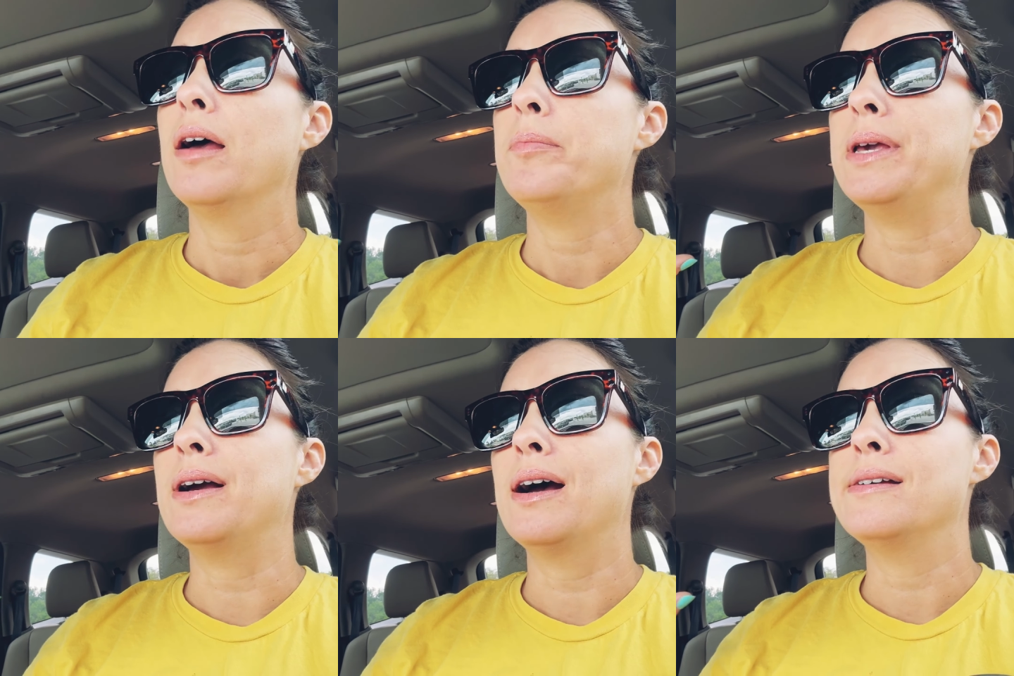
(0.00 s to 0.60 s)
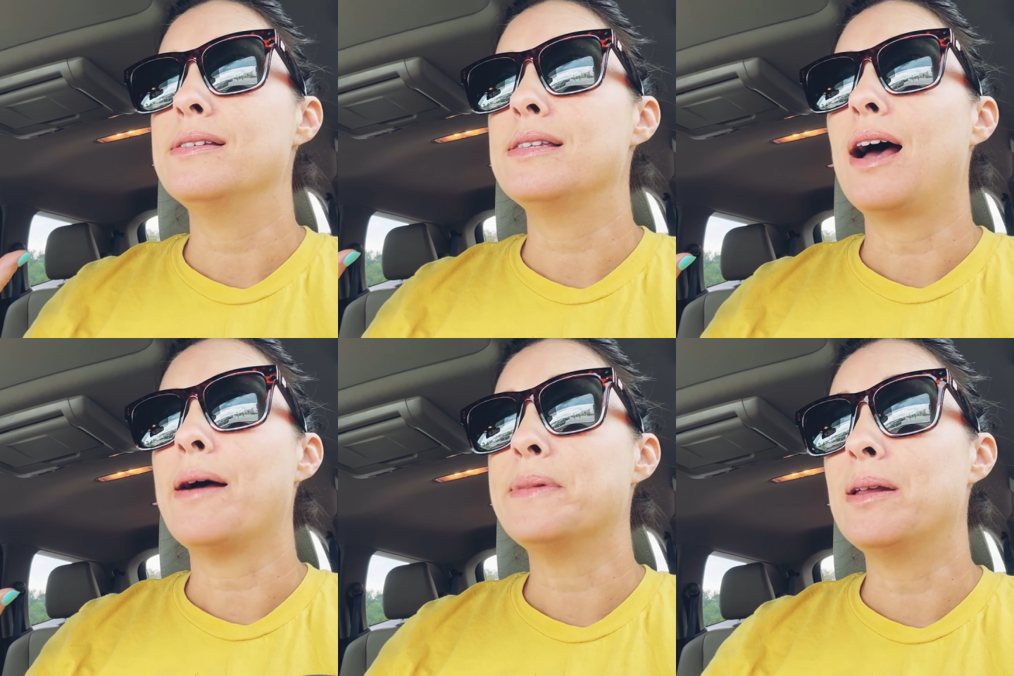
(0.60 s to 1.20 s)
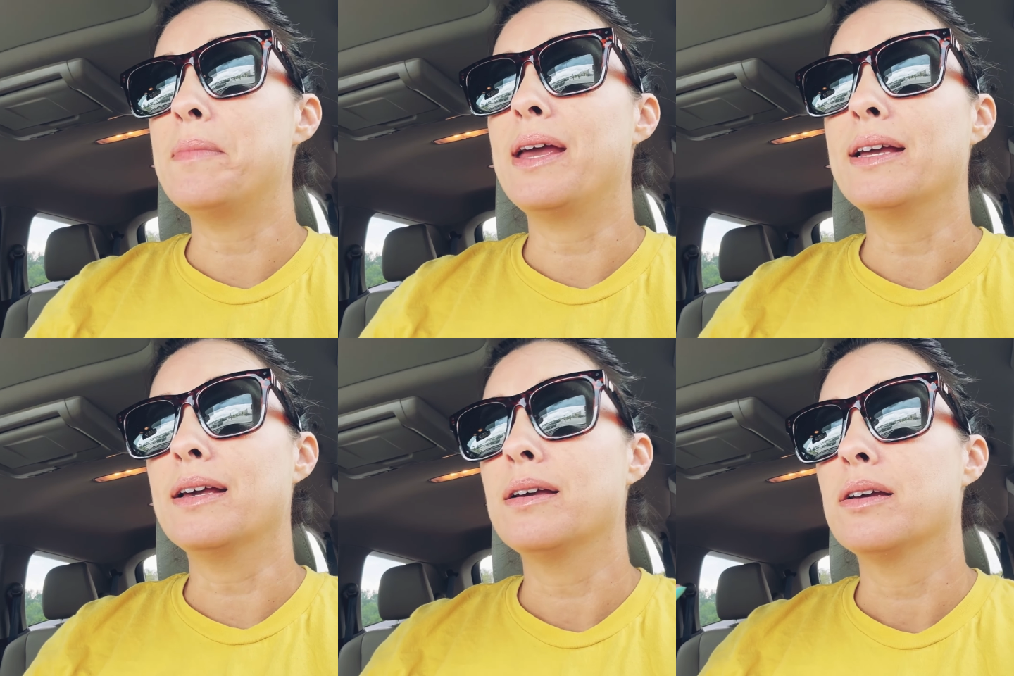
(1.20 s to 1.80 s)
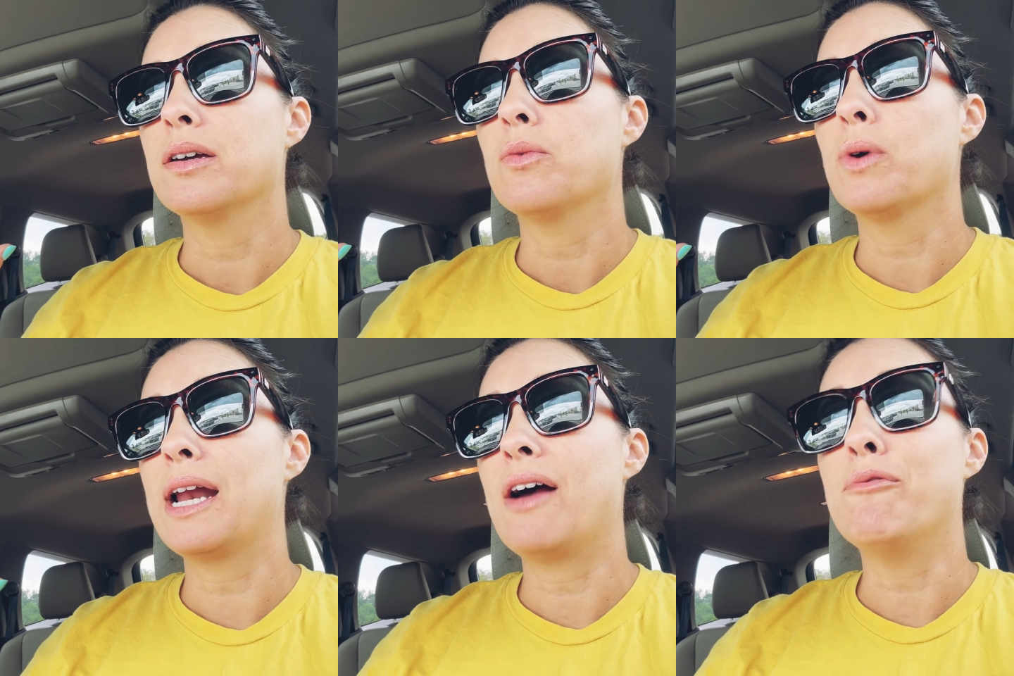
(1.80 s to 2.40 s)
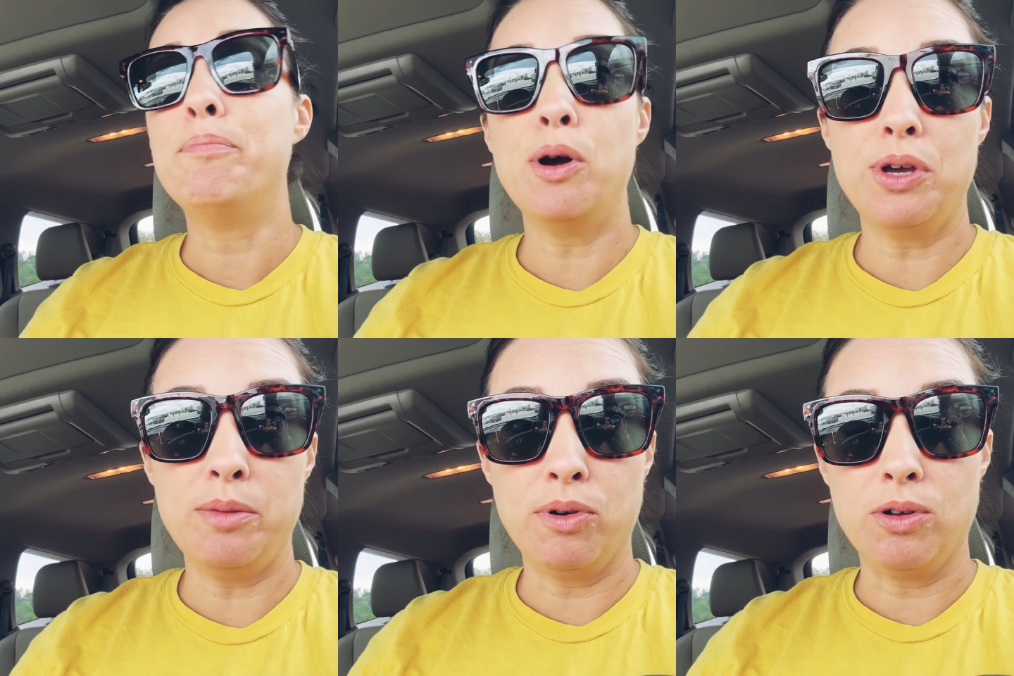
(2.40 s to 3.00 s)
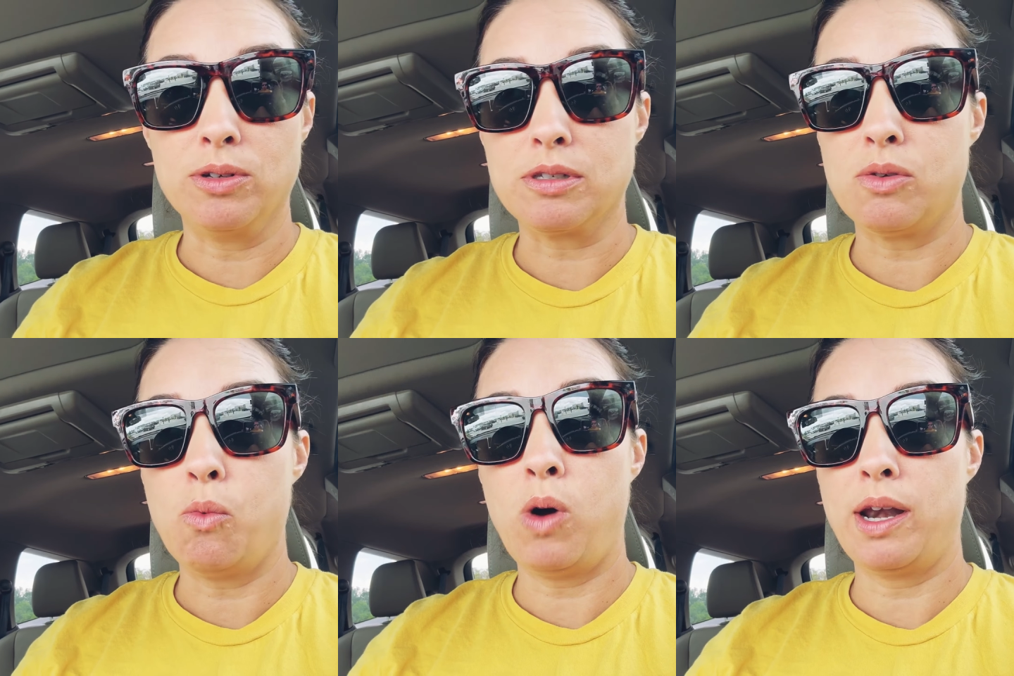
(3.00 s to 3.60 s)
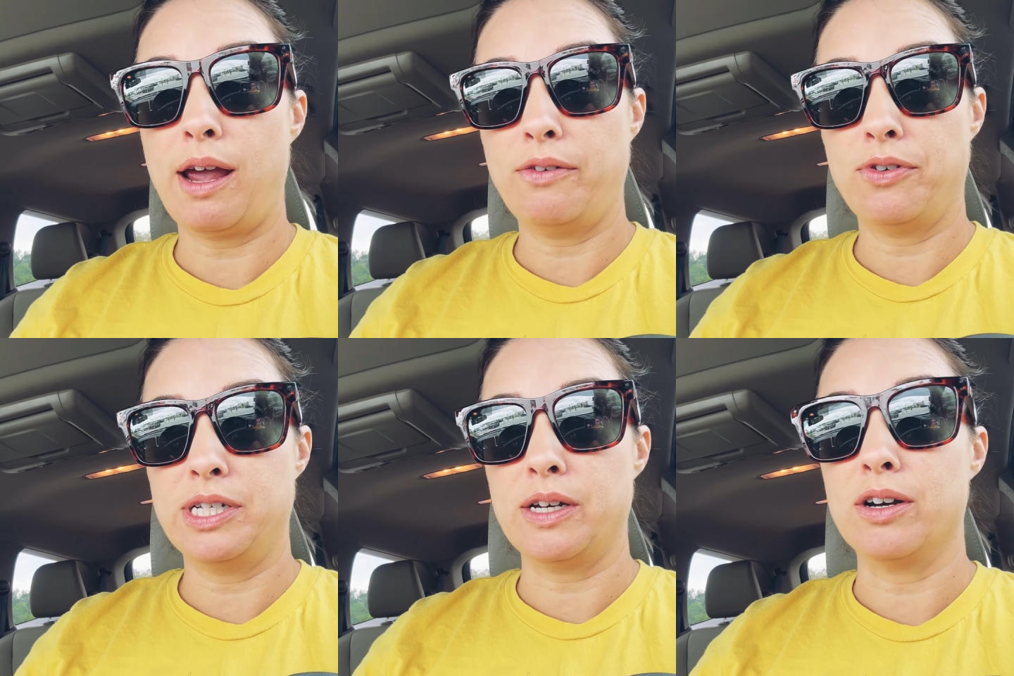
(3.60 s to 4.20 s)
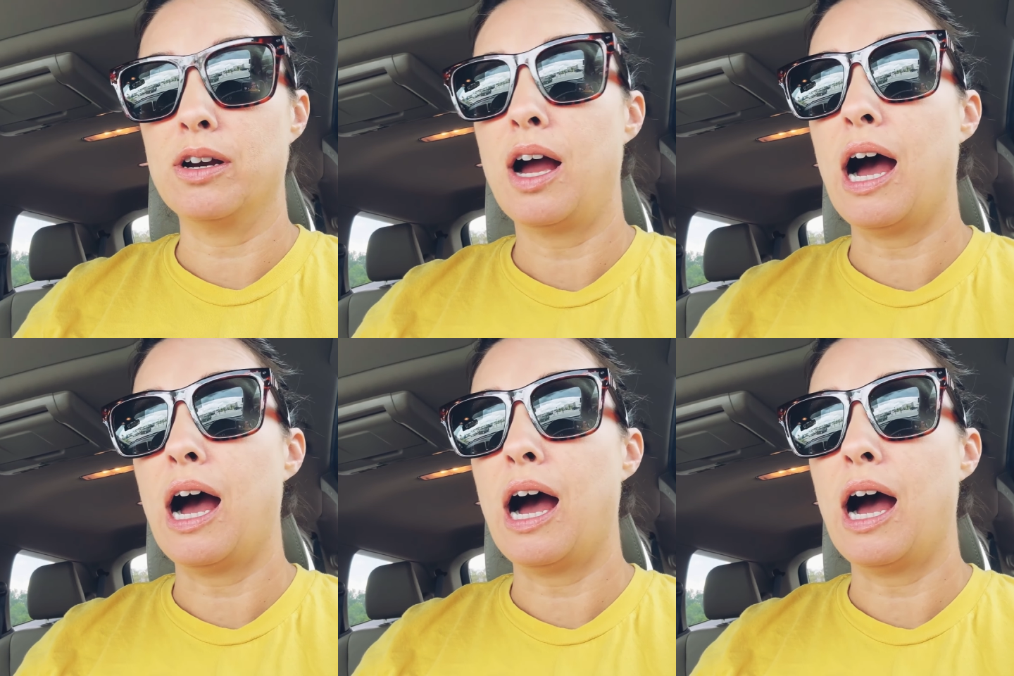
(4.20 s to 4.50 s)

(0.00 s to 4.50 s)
because I'm going to make, we're going to have poke bowls one night for dinner.